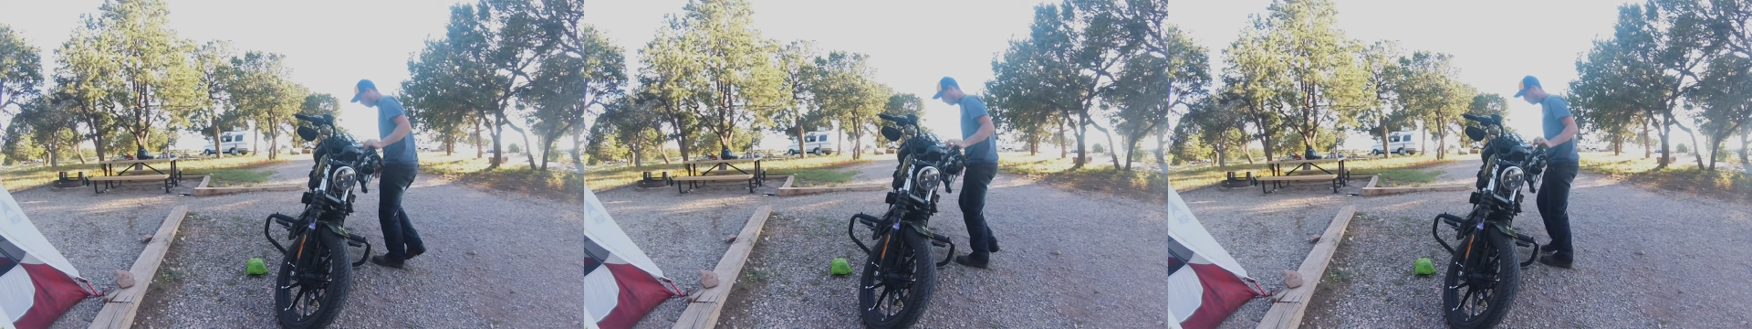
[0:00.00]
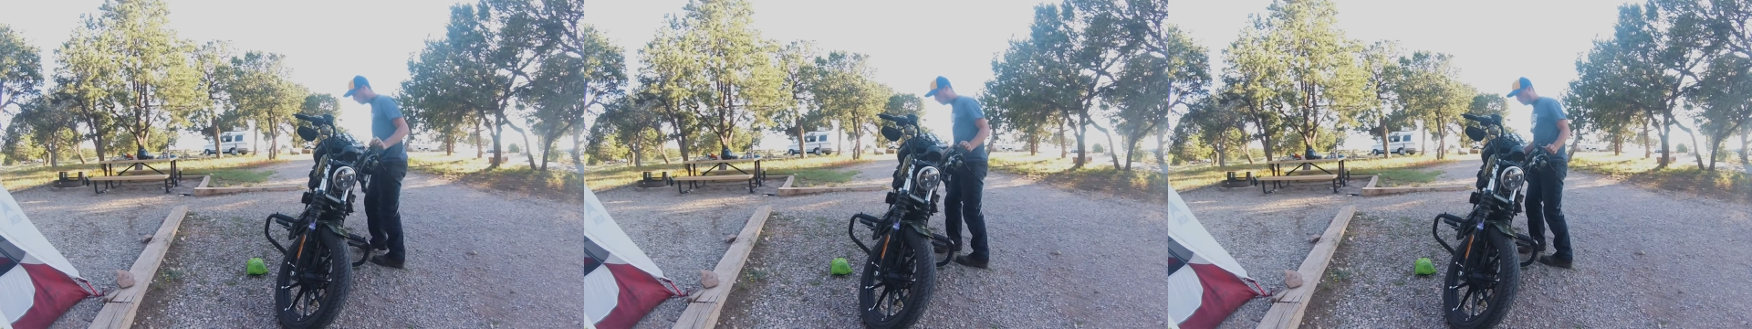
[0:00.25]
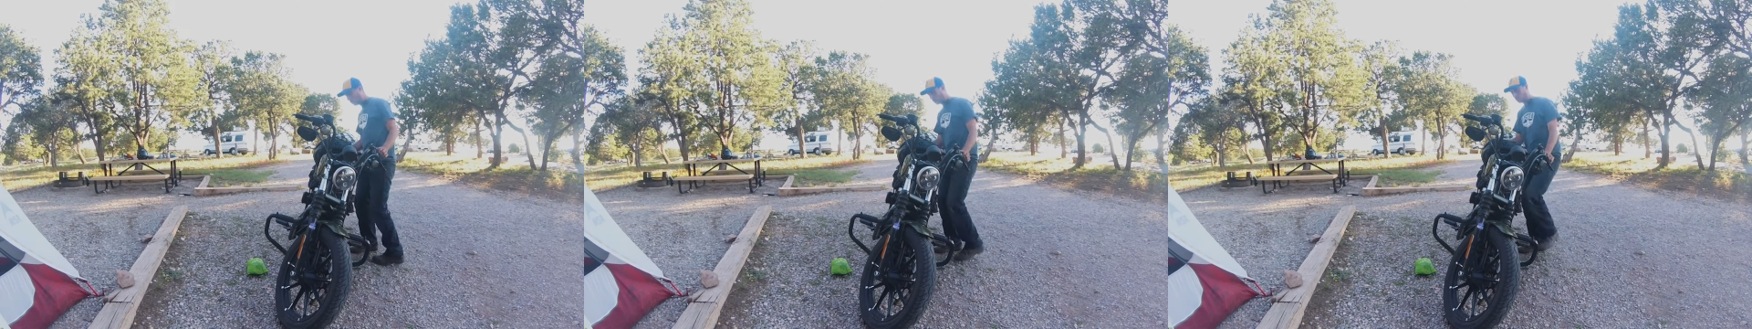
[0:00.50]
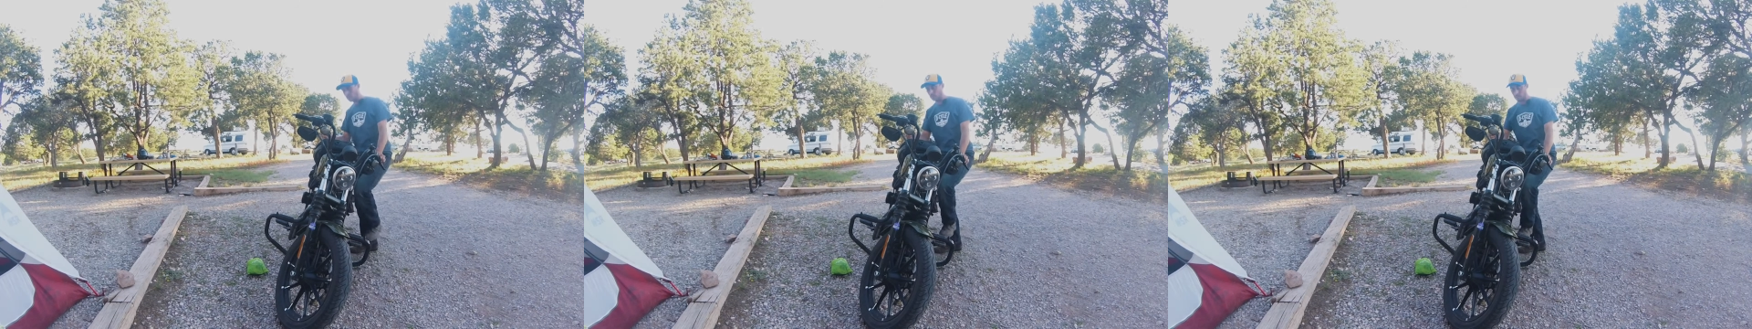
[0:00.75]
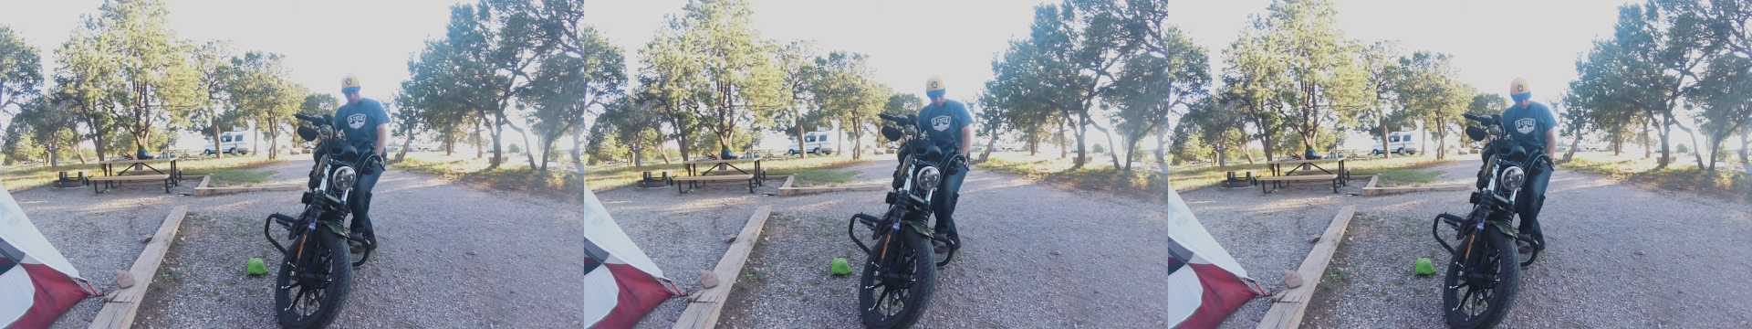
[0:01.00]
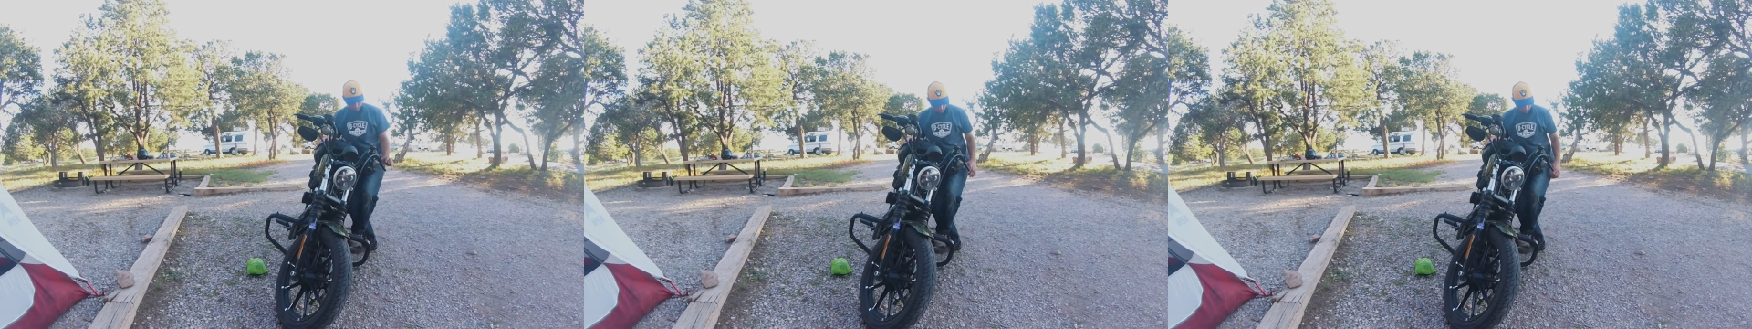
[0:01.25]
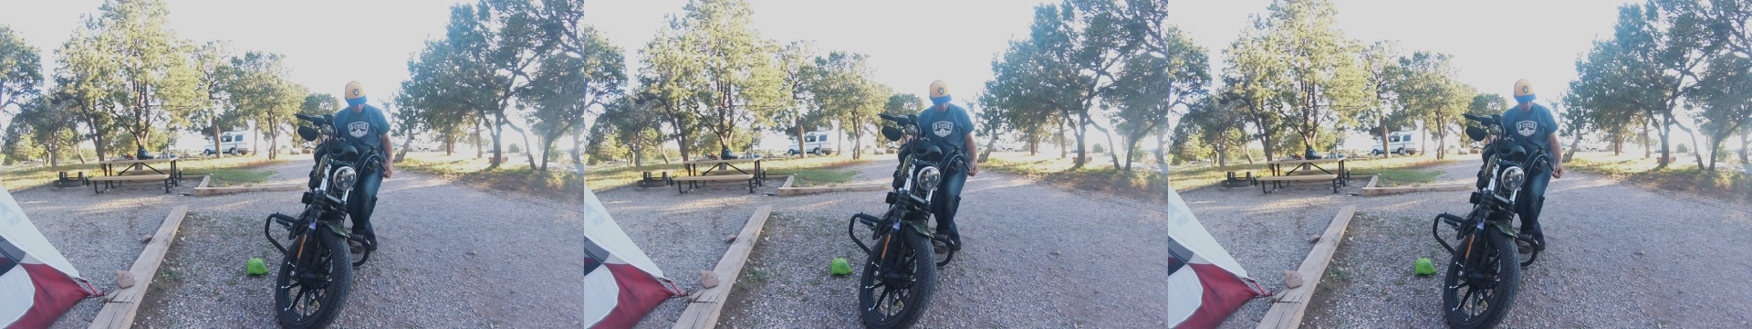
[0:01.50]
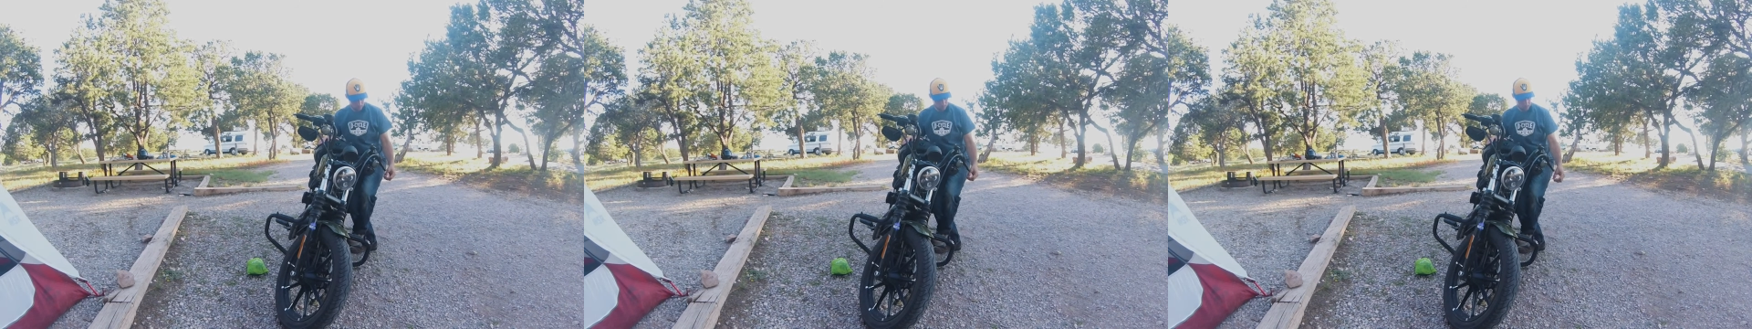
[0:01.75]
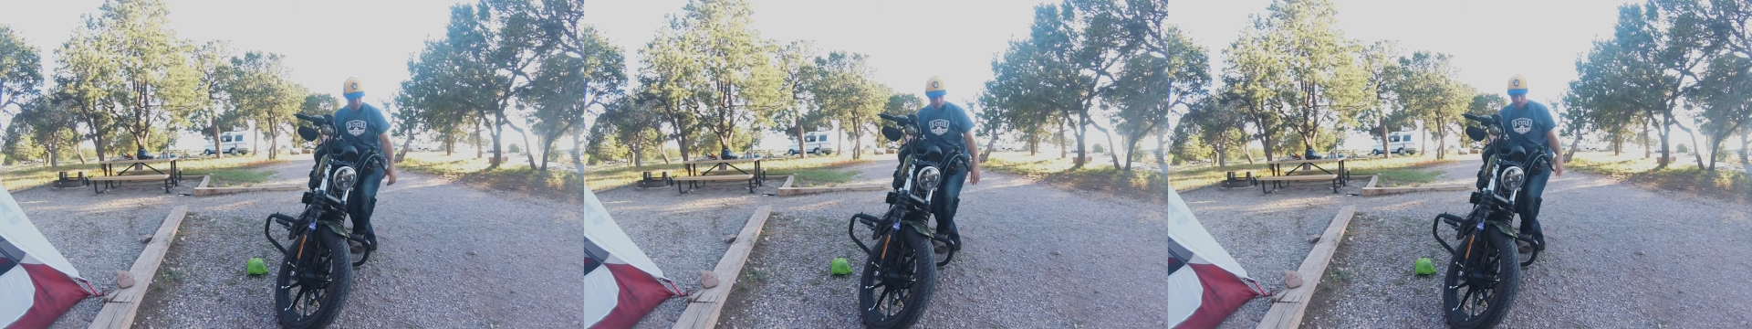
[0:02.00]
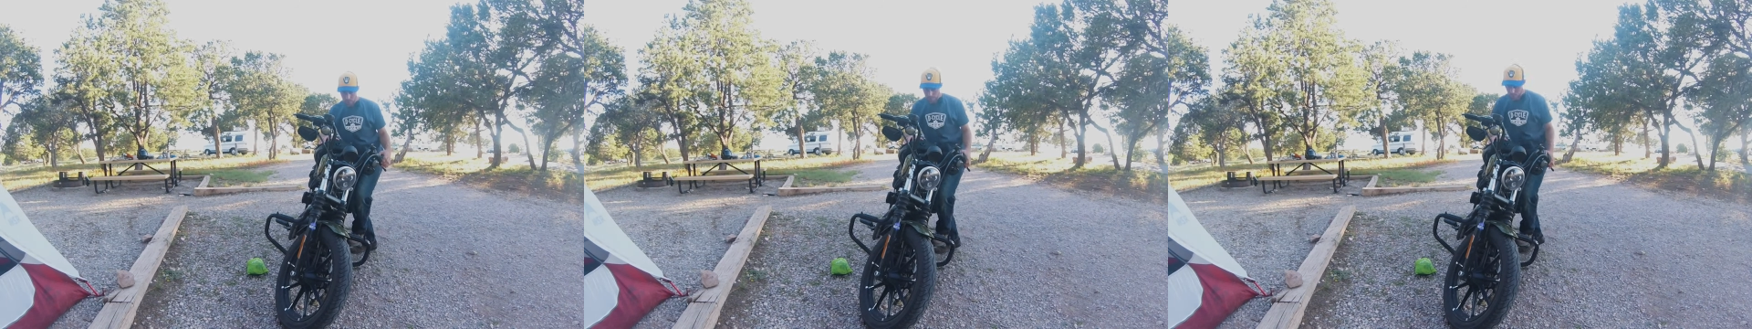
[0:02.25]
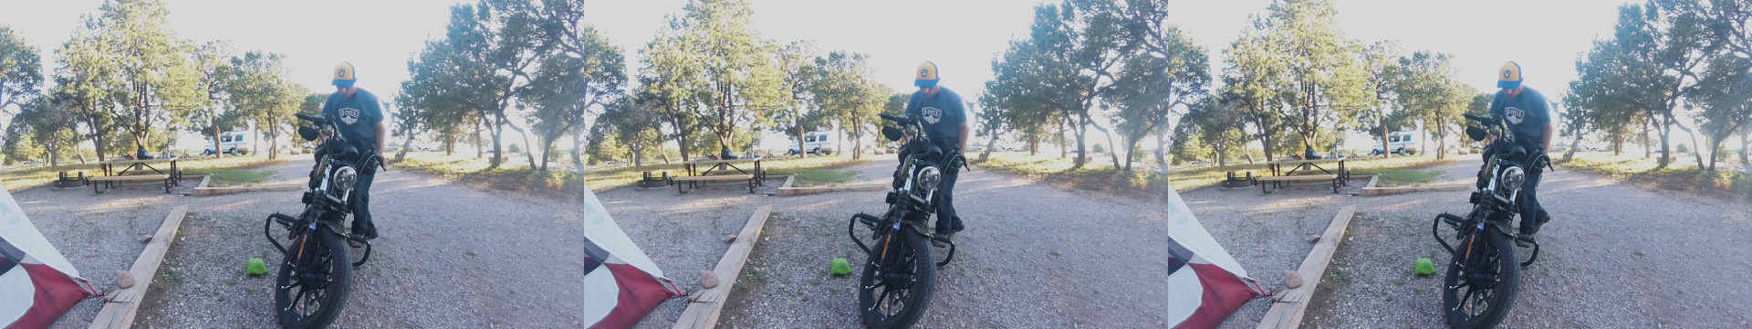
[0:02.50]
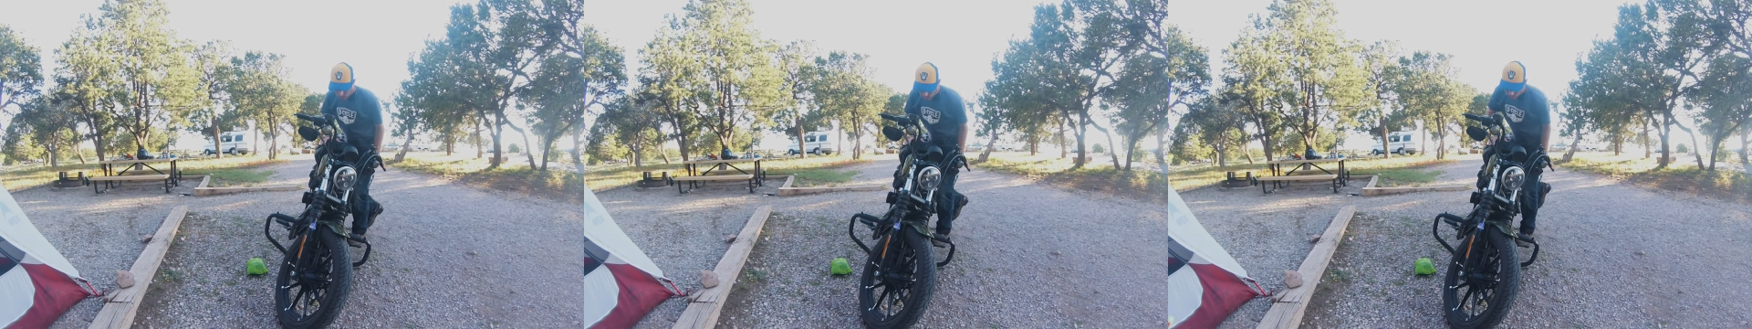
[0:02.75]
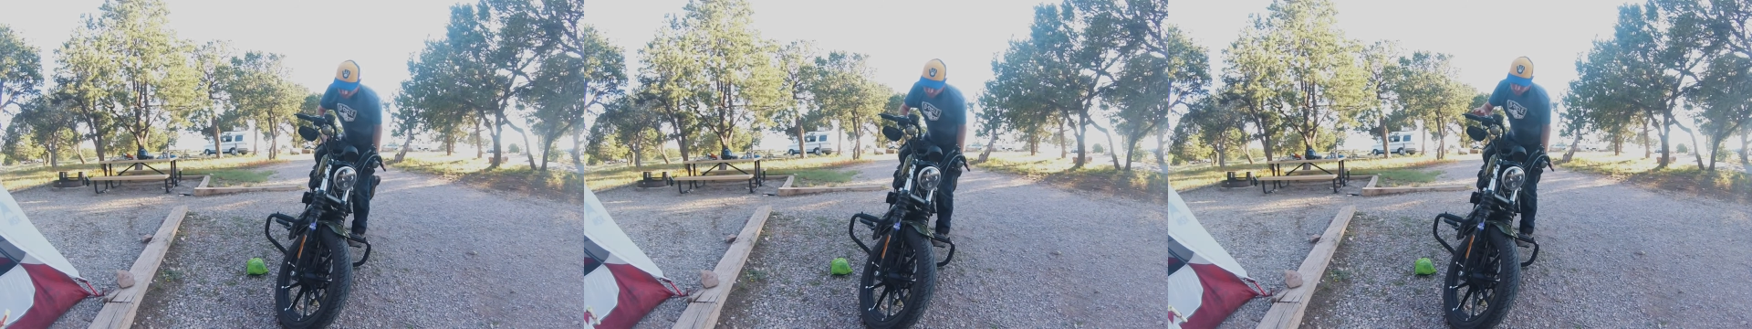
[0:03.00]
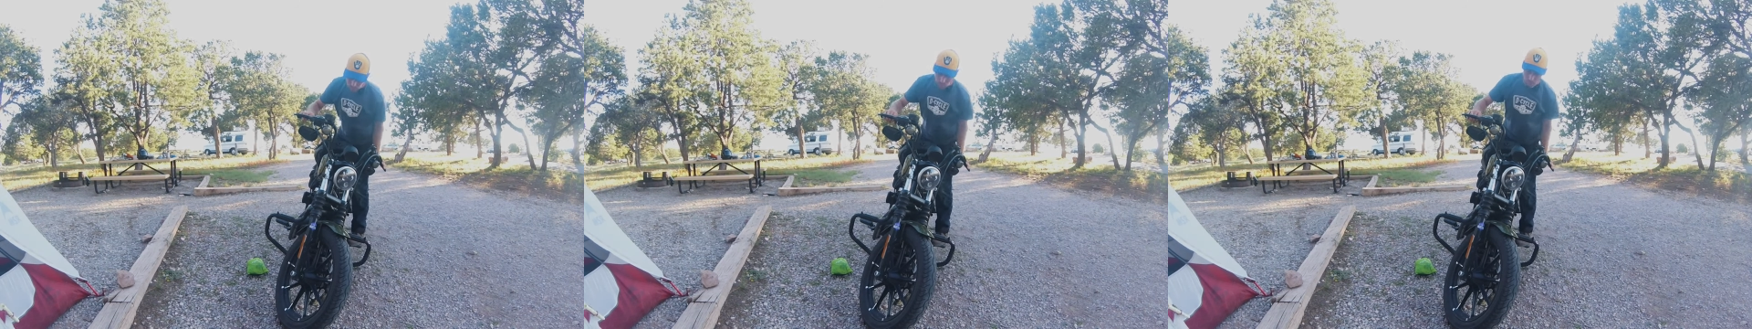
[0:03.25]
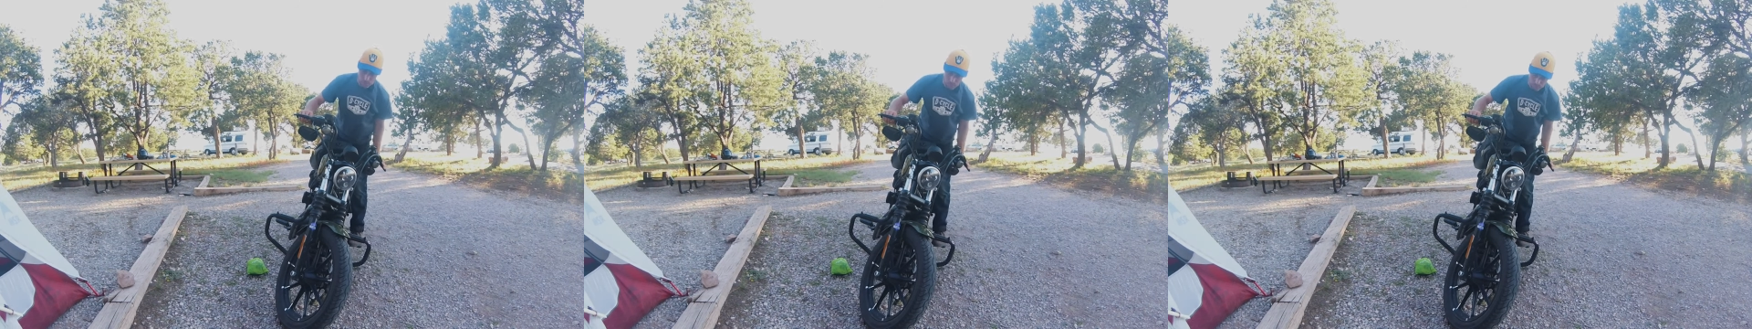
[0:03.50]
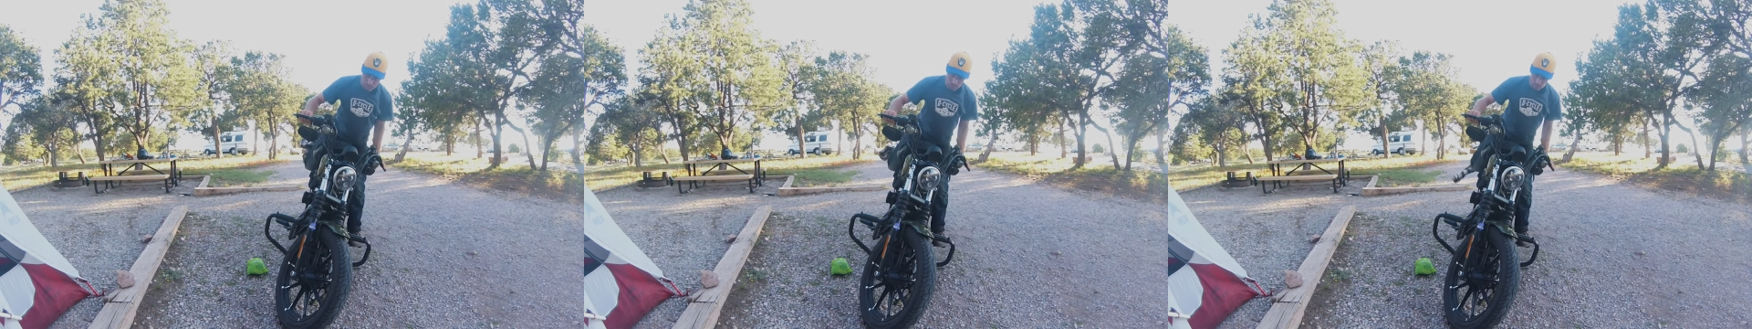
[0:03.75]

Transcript: [unreadable: no face in view]